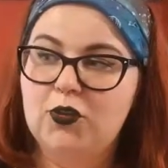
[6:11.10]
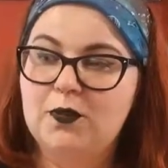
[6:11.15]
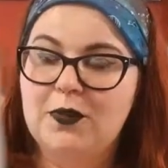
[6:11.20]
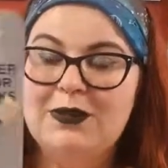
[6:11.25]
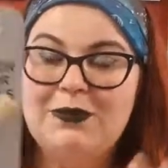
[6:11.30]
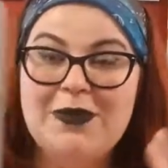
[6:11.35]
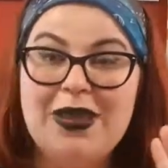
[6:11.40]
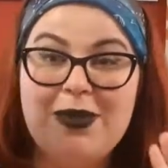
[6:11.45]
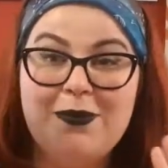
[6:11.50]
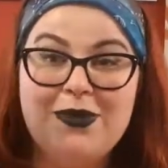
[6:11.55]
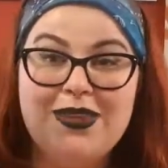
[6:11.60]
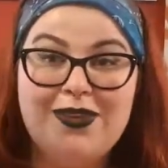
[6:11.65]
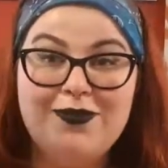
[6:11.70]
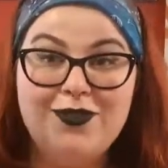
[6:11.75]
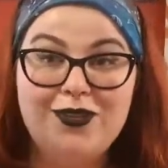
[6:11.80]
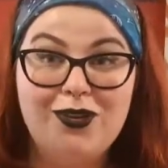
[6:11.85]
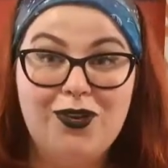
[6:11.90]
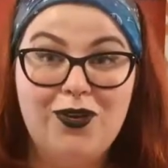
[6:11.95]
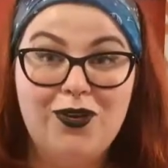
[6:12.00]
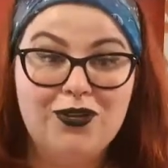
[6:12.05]
and maybe
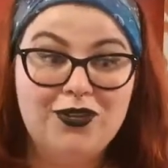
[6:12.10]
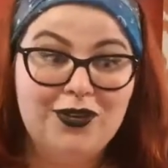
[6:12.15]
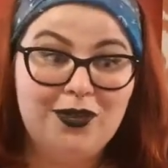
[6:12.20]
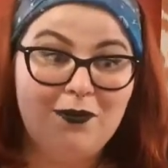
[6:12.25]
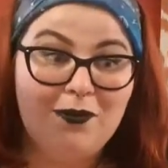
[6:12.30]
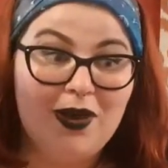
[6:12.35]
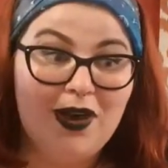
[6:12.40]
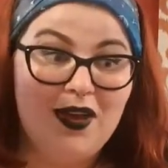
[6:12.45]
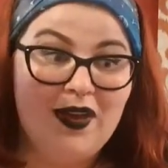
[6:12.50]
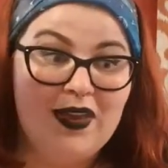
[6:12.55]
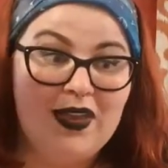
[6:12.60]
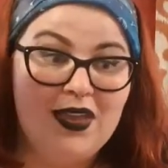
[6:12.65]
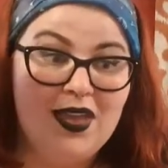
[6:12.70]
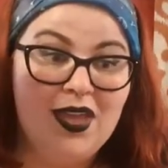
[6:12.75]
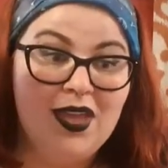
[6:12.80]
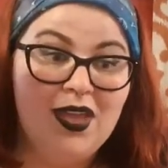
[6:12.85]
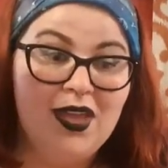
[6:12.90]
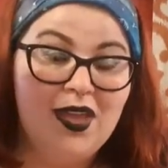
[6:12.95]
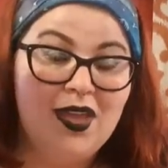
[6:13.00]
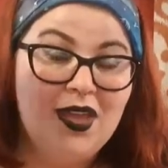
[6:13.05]
even on my
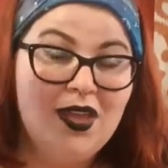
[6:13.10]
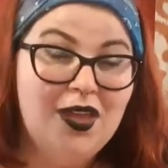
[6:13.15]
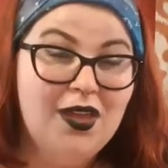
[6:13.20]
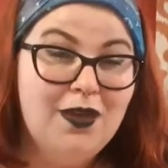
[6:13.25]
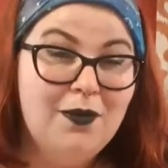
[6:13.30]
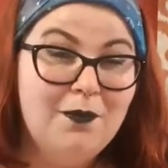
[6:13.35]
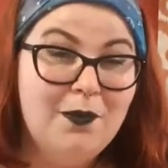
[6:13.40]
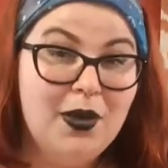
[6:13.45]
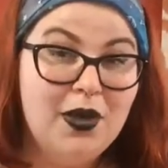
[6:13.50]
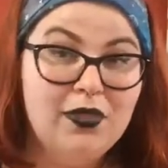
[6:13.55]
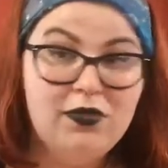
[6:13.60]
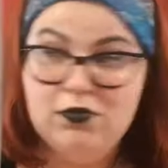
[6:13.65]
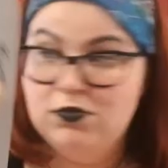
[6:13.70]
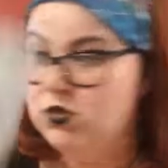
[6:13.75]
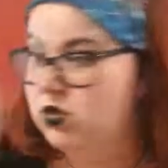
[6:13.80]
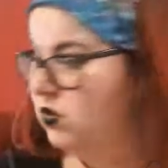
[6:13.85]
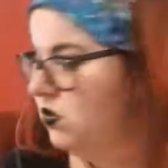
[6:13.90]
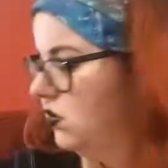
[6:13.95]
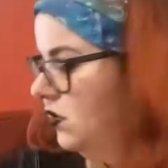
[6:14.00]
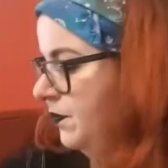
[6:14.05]
bathroom
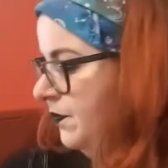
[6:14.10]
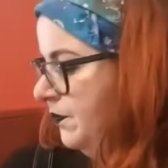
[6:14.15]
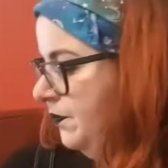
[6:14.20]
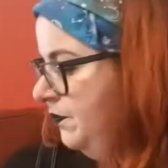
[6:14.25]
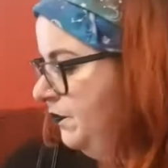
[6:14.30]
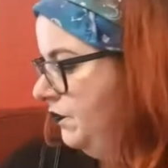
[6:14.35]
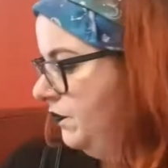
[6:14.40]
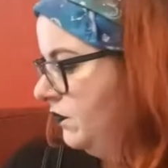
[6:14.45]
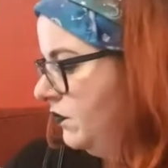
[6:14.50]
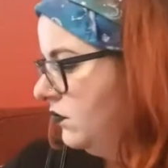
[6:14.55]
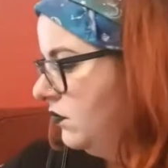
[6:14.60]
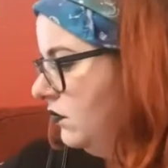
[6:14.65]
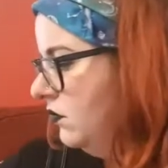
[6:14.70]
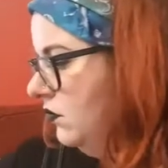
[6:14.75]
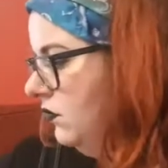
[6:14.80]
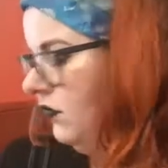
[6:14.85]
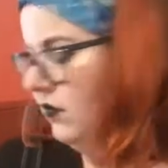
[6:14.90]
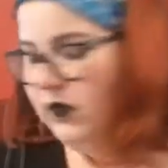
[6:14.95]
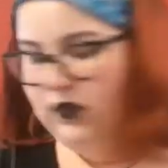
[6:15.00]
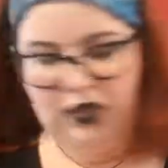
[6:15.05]
door.
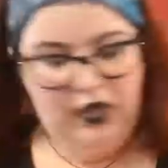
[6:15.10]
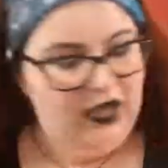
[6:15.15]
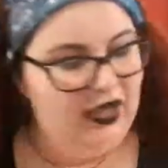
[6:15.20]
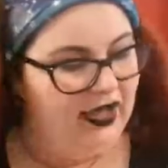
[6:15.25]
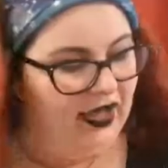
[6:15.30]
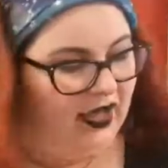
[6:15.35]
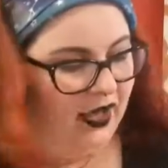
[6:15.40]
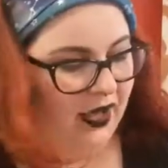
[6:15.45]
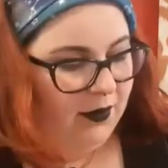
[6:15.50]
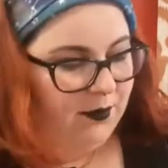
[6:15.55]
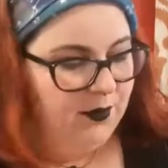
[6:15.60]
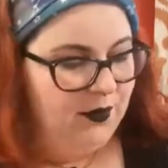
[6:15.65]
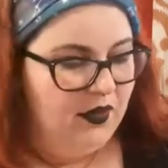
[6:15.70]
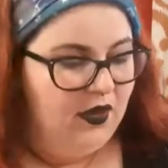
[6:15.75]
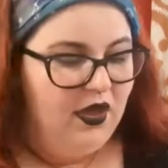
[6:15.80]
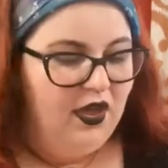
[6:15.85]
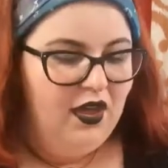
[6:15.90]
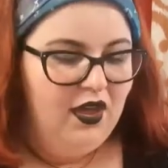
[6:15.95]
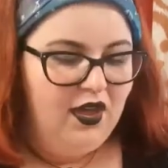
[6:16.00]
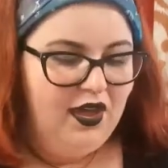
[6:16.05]
I
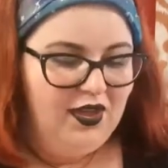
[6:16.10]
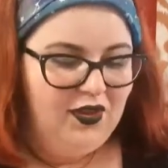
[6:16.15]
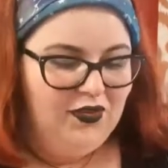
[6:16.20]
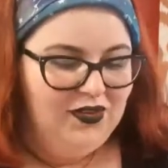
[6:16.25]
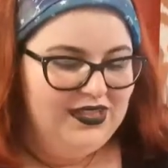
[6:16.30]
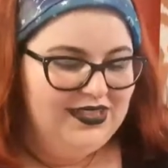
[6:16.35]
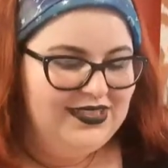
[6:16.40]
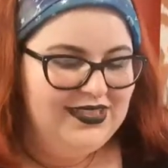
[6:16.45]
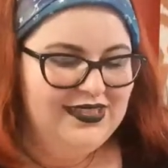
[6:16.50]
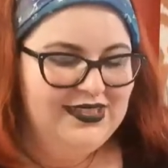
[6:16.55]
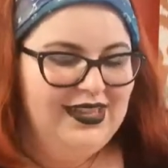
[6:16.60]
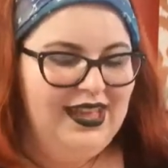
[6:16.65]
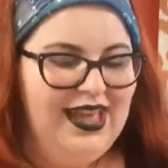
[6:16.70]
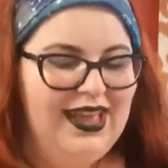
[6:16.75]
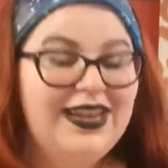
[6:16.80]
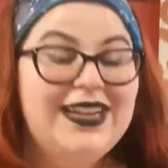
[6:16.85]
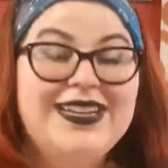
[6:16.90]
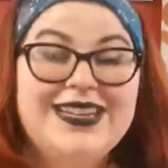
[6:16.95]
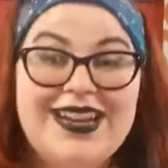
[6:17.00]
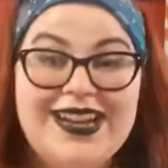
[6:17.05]
got this little
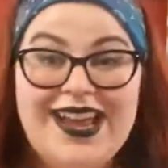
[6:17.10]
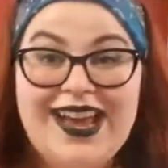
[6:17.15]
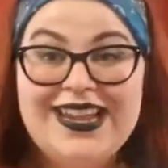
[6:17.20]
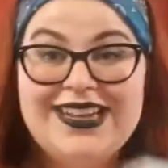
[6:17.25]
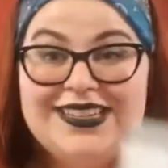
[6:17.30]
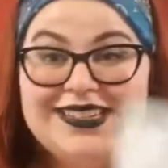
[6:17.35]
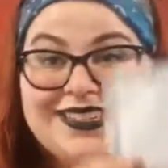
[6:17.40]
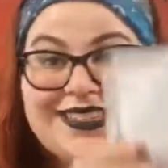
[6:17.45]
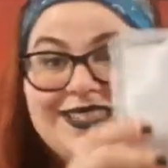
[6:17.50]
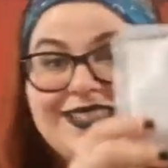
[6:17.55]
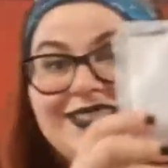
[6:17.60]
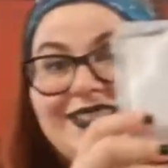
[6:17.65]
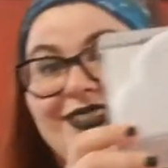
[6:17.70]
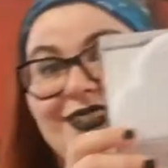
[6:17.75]
LED light